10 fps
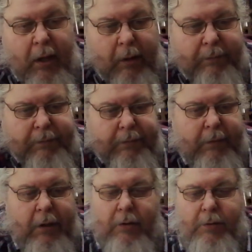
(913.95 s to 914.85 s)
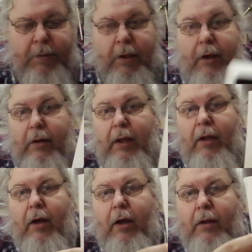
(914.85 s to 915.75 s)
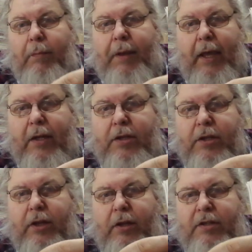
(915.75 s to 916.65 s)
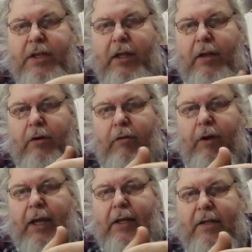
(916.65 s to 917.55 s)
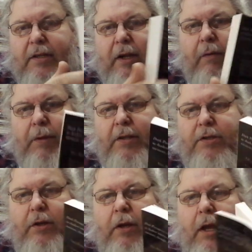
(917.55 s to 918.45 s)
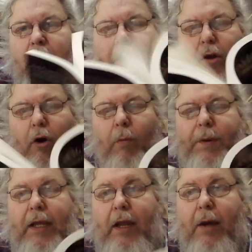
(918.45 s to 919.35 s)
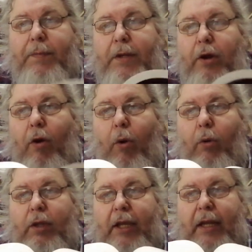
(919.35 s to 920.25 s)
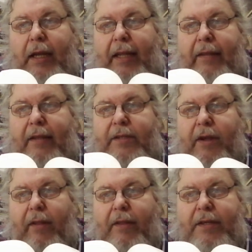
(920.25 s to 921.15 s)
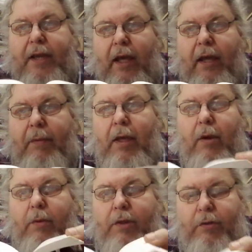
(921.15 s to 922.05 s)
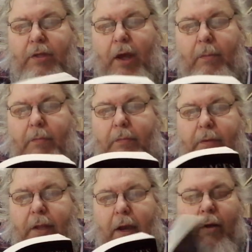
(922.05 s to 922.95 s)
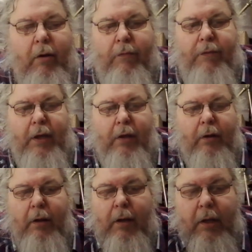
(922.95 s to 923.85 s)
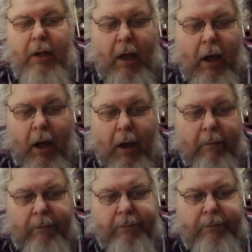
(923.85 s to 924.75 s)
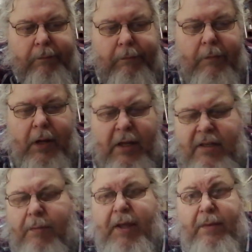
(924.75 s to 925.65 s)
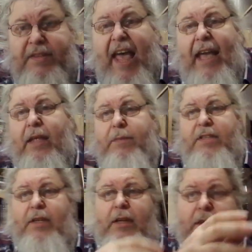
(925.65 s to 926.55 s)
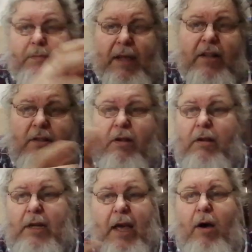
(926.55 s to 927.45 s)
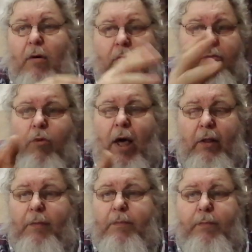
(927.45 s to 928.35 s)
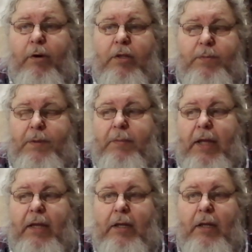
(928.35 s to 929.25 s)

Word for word: Um, there's a book here, like on the page, you can see a little grayness there because you're you're opening up and you're holding it like this all the time with your thumb there or finger. Um, and sometimes that can be seen. It depends on how well the book has been made.